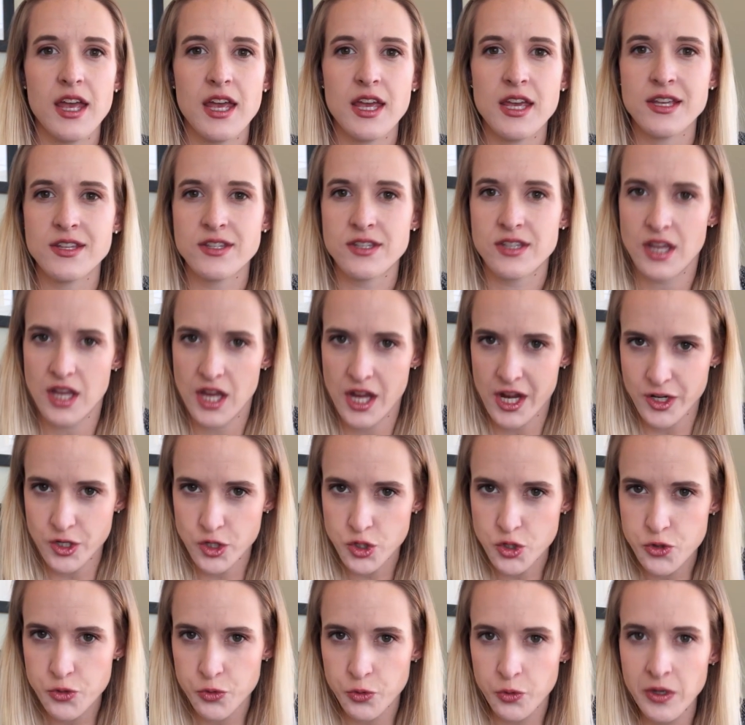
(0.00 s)

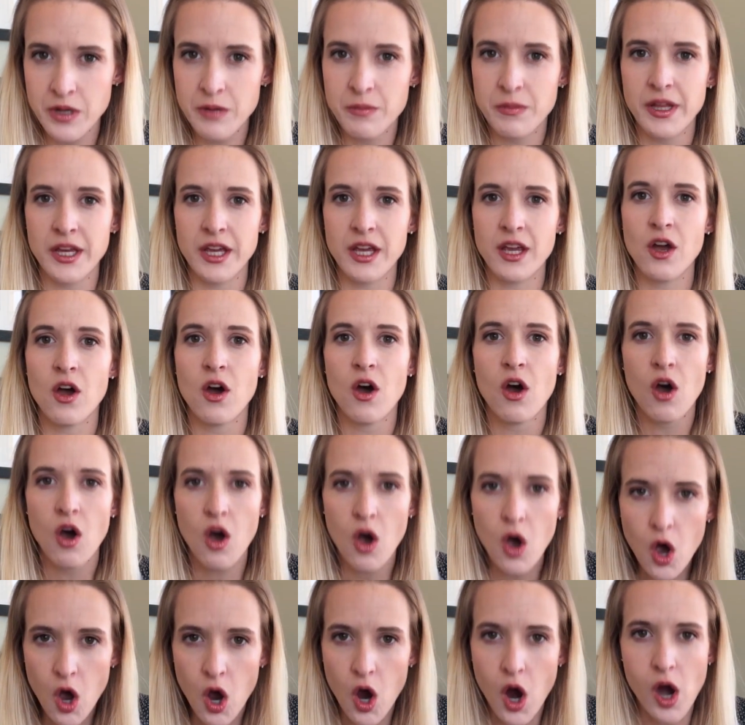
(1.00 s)
extremely
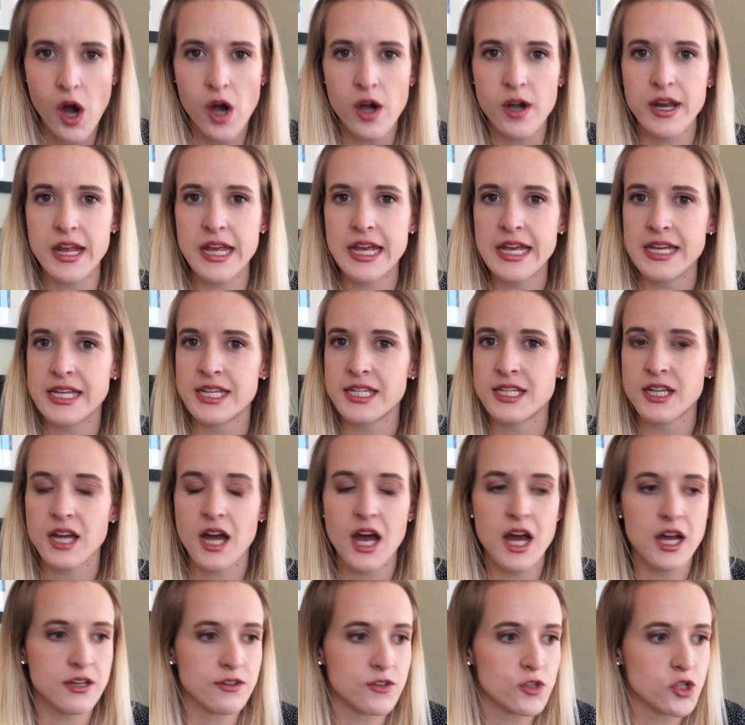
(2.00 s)
hard, is
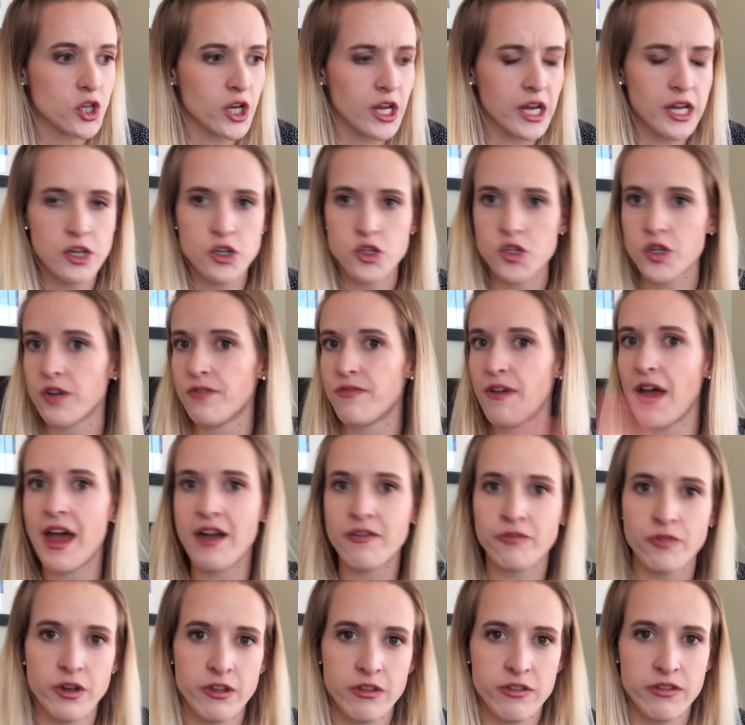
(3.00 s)
a change of
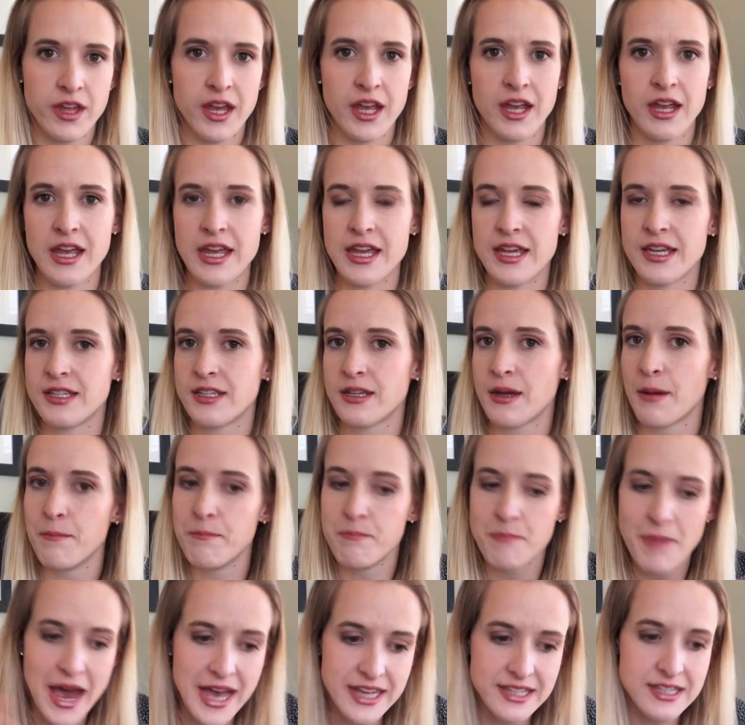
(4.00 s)
everything, is a
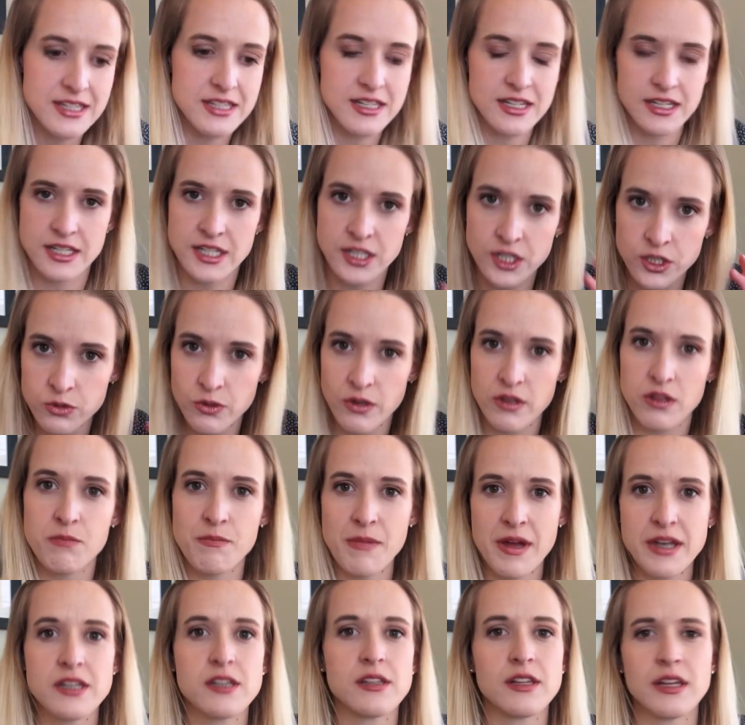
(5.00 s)
mess to deal with
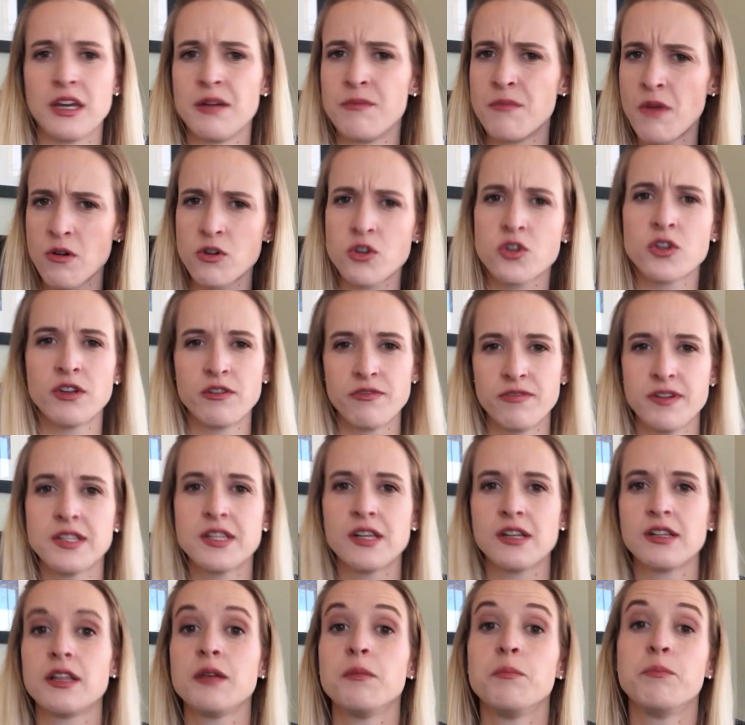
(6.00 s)
mentally, emotionally,
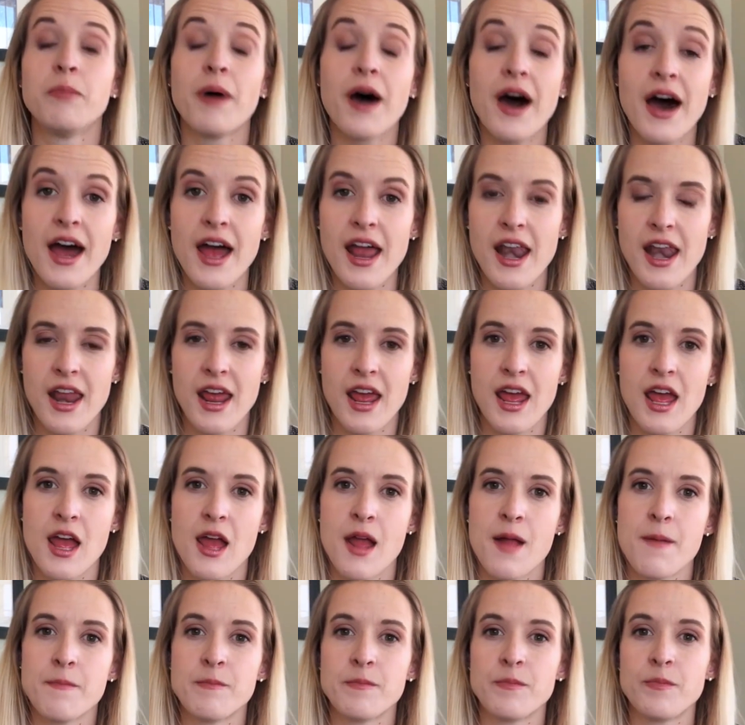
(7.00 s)
physically. But
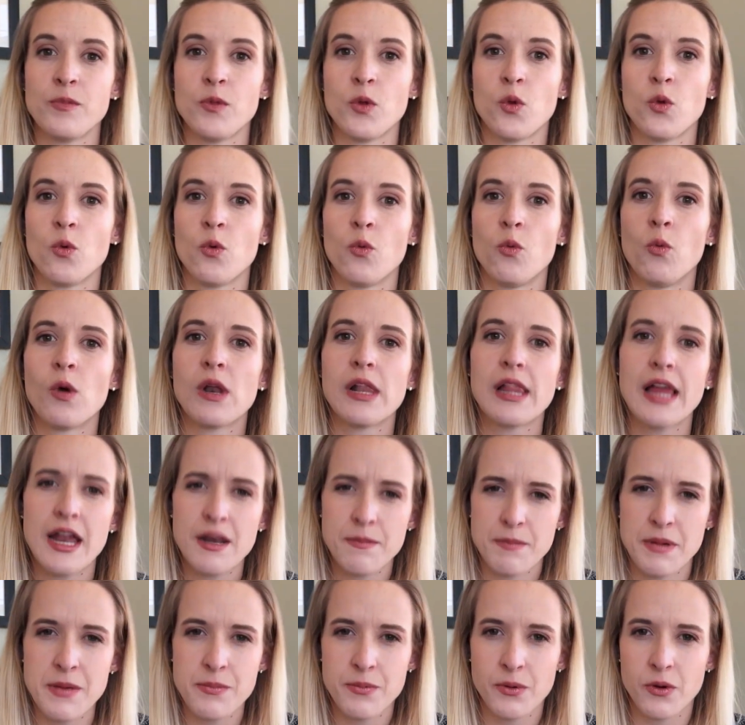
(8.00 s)
what a lot
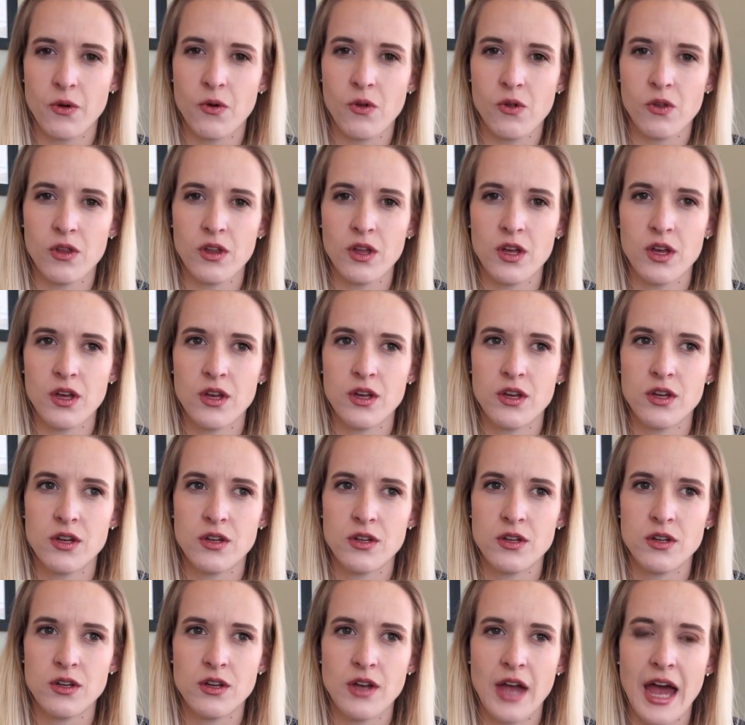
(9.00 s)
of people
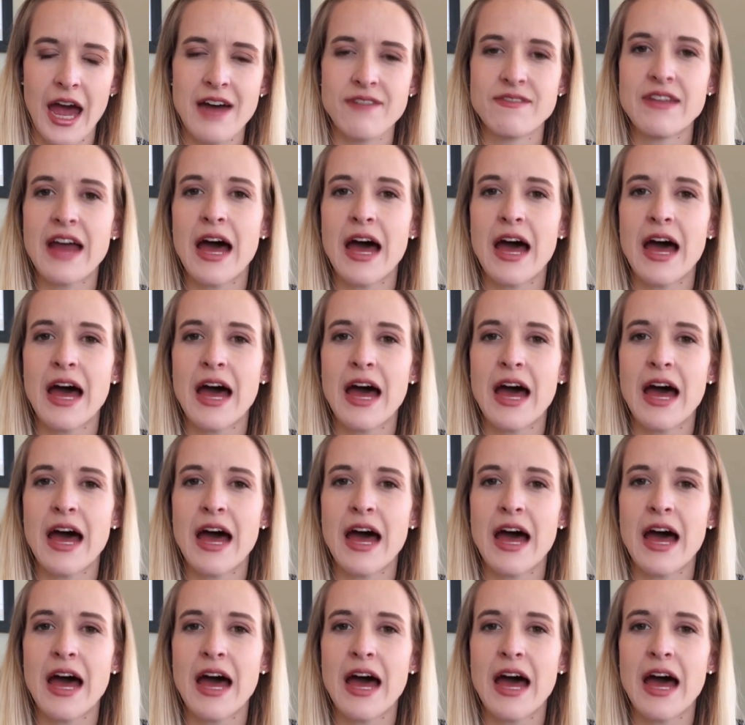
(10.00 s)
have